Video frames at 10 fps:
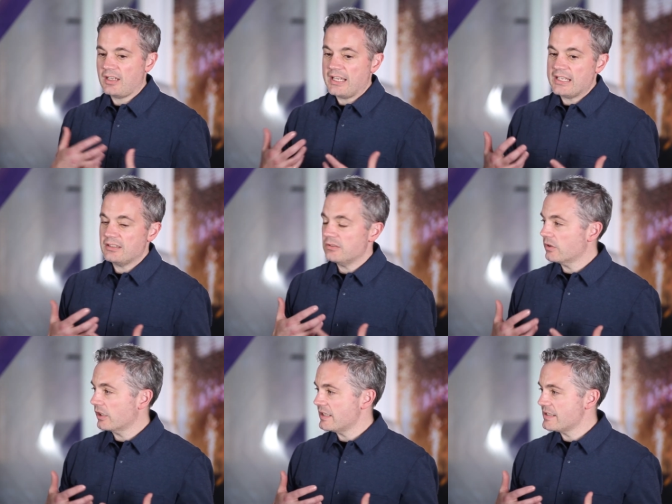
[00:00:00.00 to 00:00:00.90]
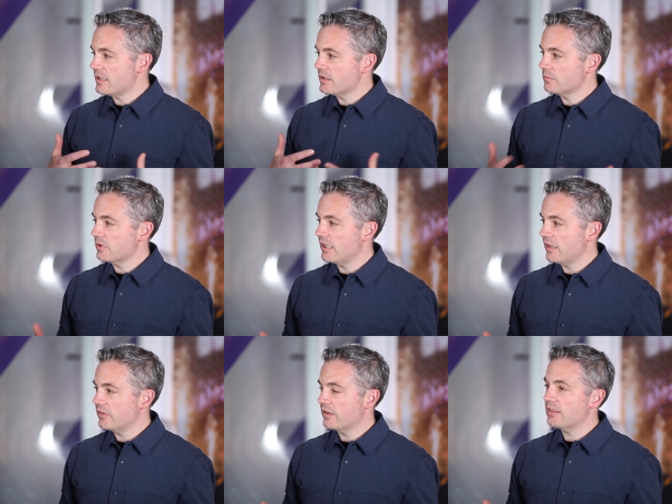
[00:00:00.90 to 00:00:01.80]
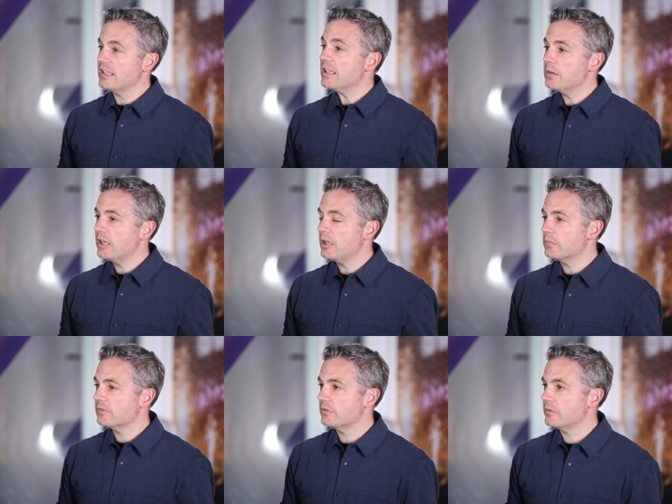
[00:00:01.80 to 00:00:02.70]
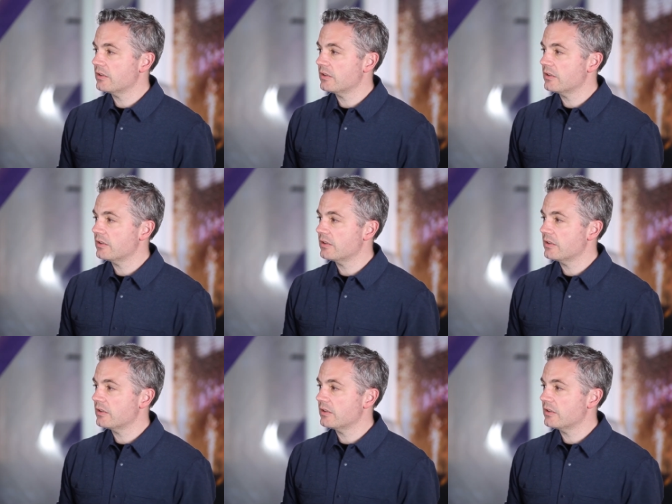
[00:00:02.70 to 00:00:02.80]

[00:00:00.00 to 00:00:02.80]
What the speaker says: I in an organization would have to think about before we